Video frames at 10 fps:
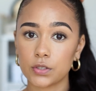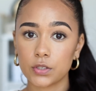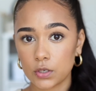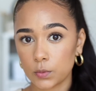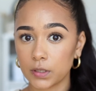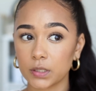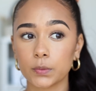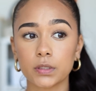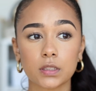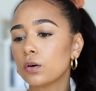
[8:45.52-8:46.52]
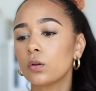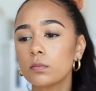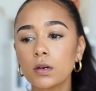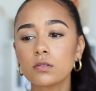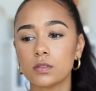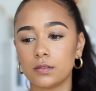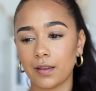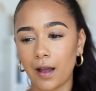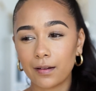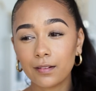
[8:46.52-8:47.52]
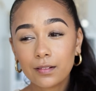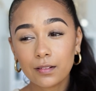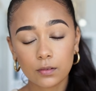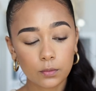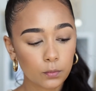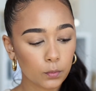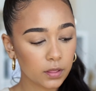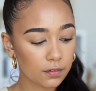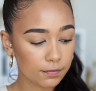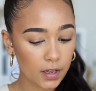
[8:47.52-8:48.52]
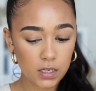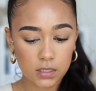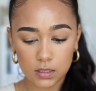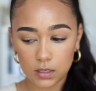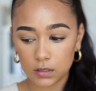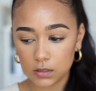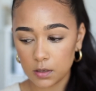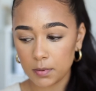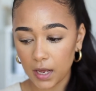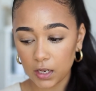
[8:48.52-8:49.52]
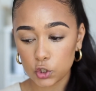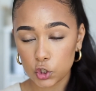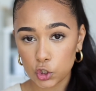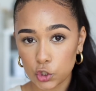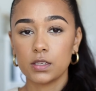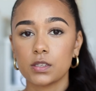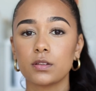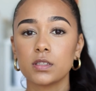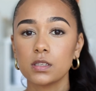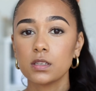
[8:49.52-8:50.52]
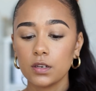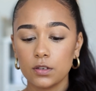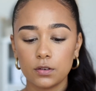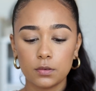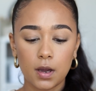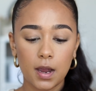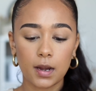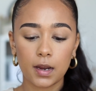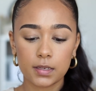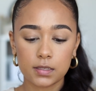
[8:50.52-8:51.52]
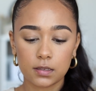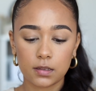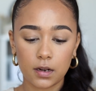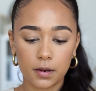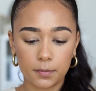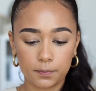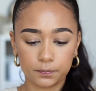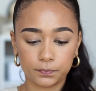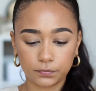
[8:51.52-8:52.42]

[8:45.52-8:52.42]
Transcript: to work with. Almost done with the face, TBH. So this is a new highlighter that I'm